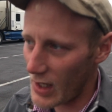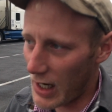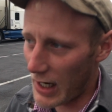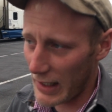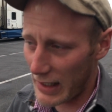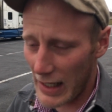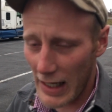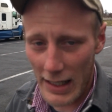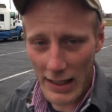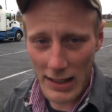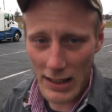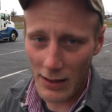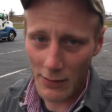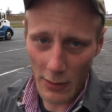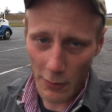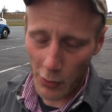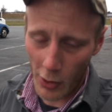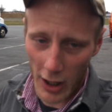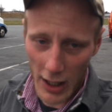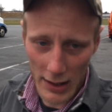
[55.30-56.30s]
I can't seem
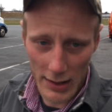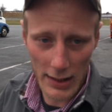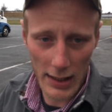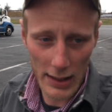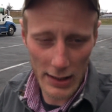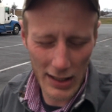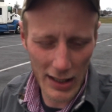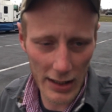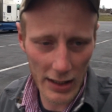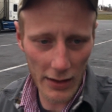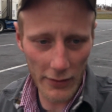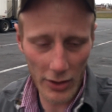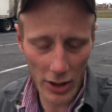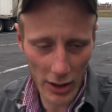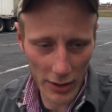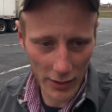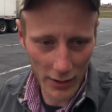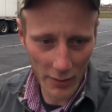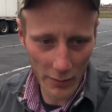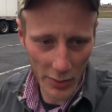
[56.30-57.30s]
to process any of it
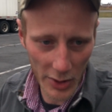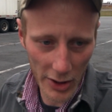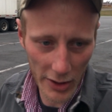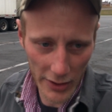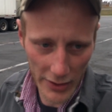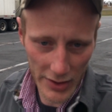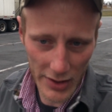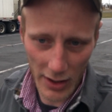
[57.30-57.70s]
on the computer.